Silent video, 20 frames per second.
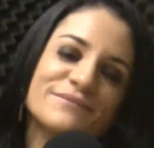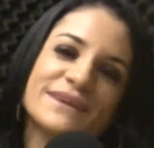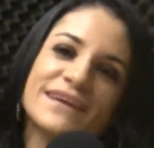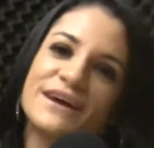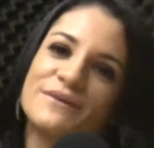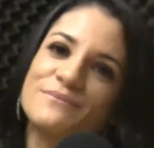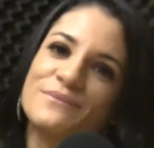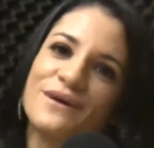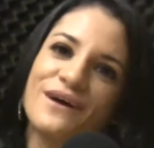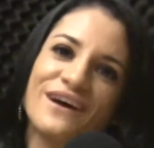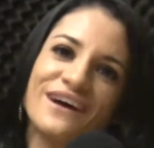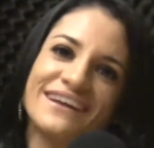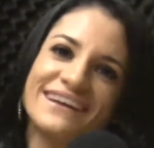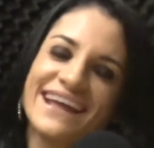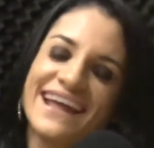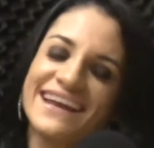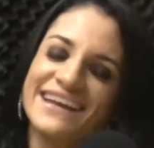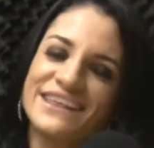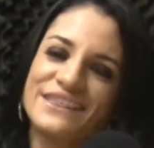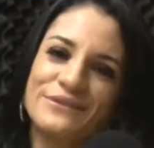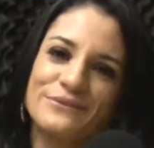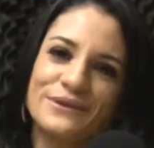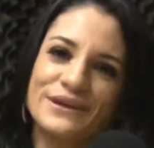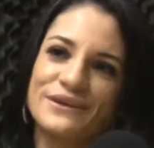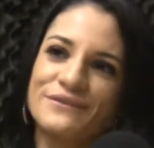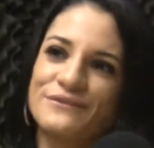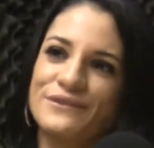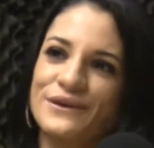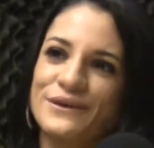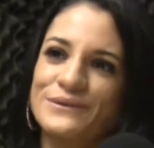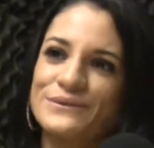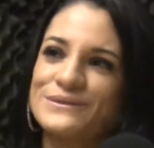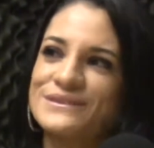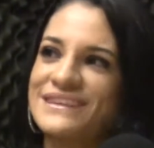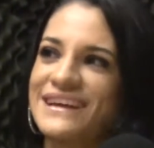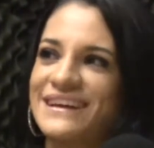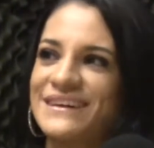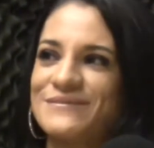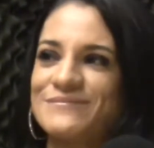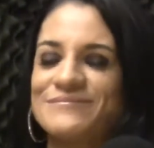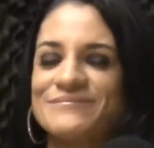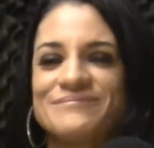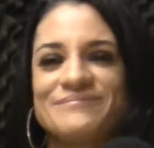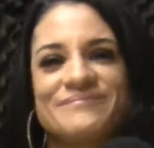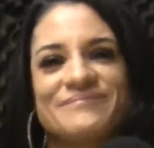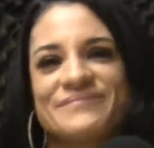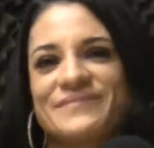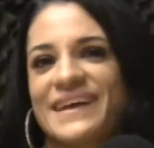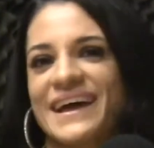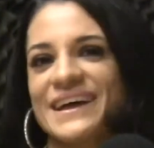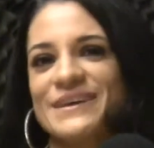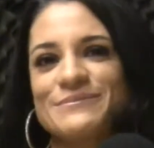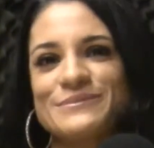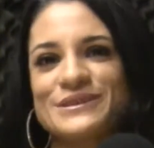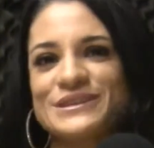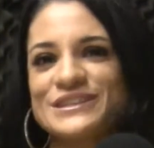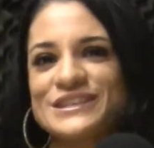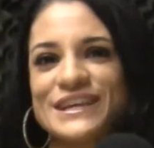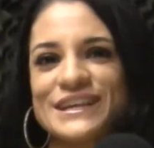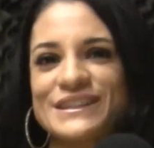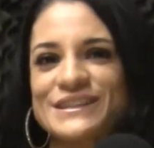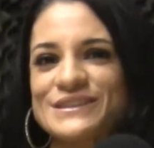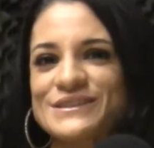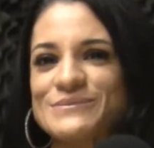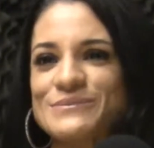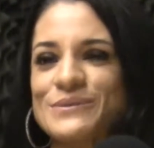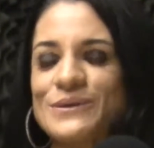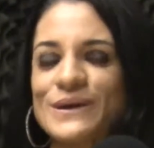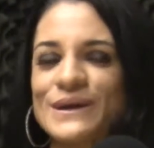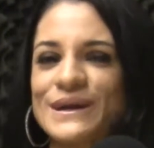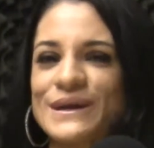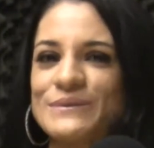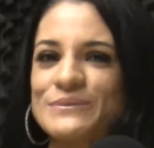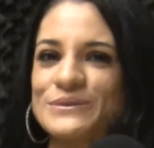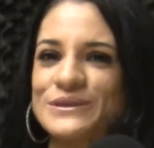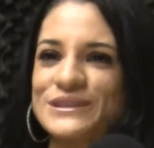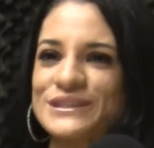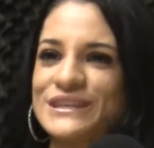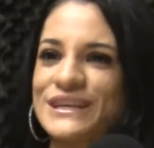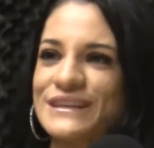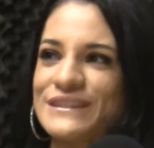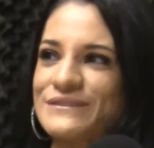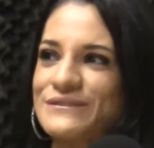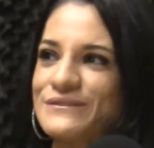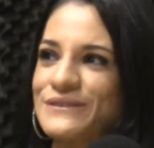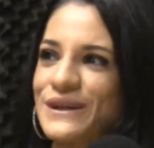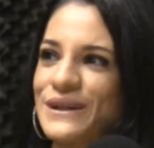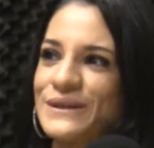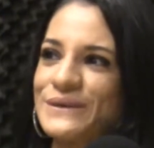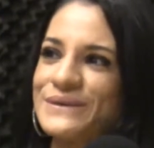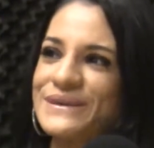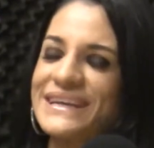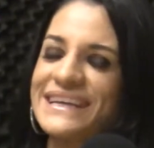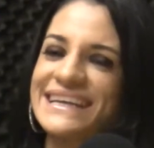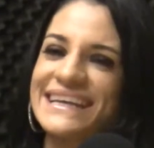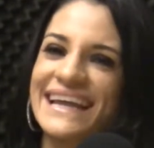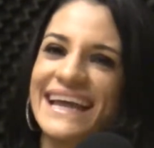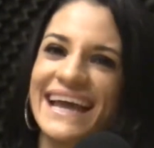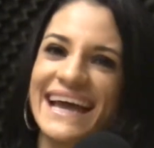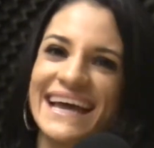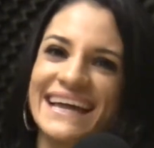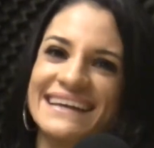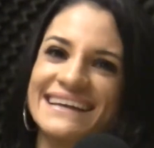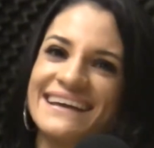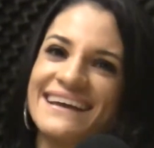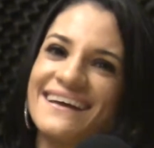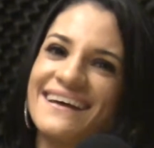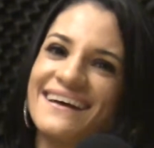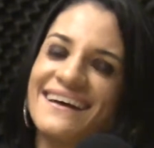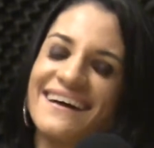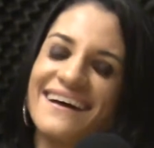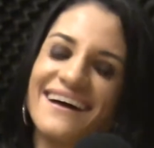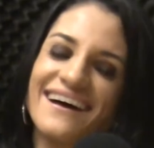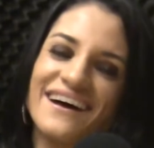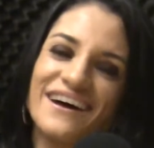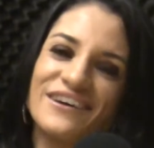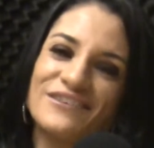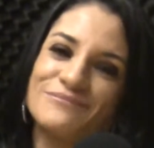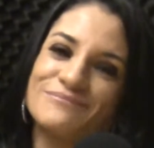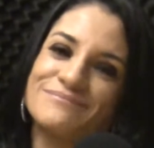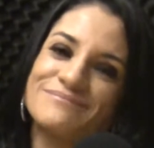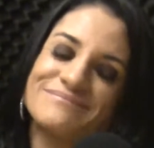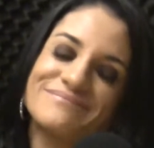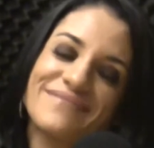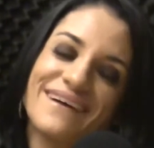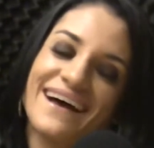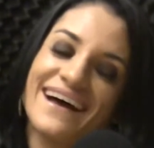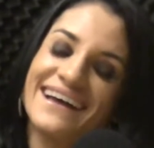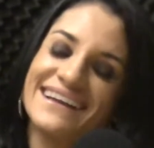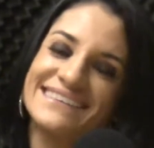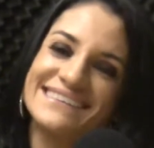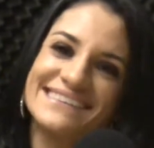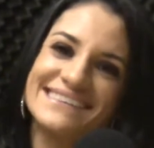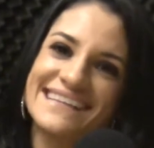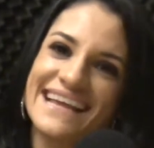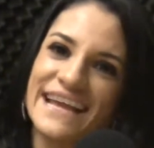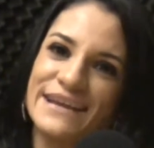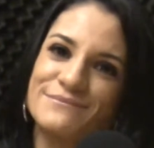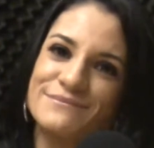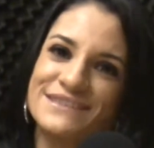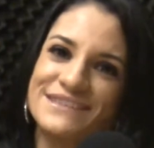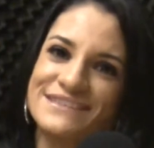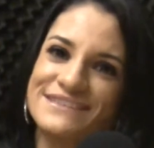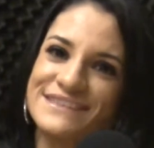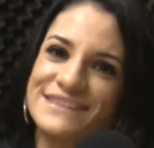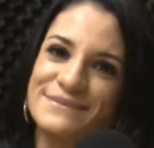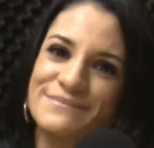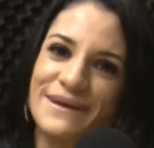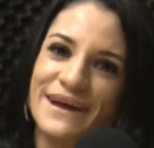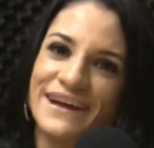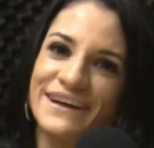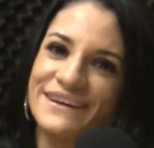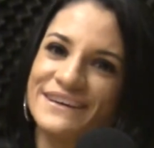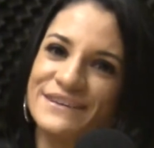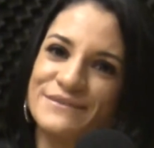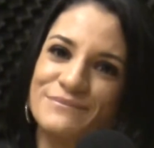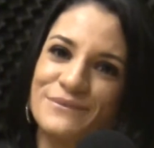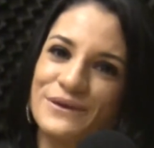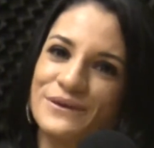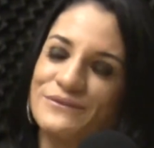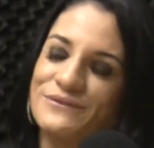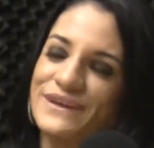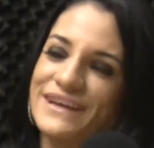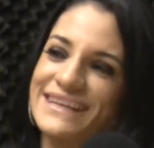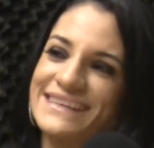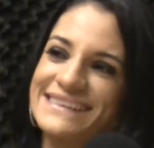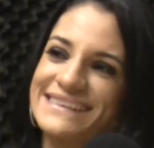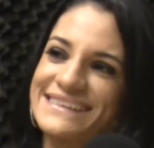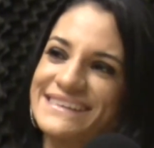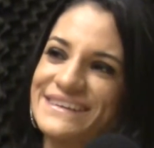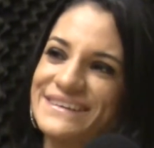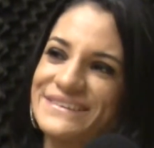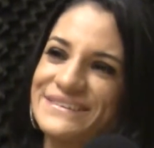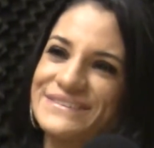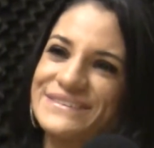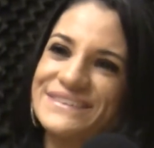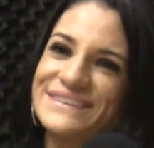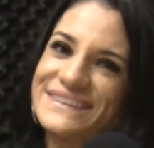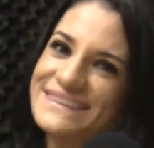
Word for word: me up on any three of those. Um, I appreciate the support. I appreciate the following, and um, I just aim to inspire and motivate. So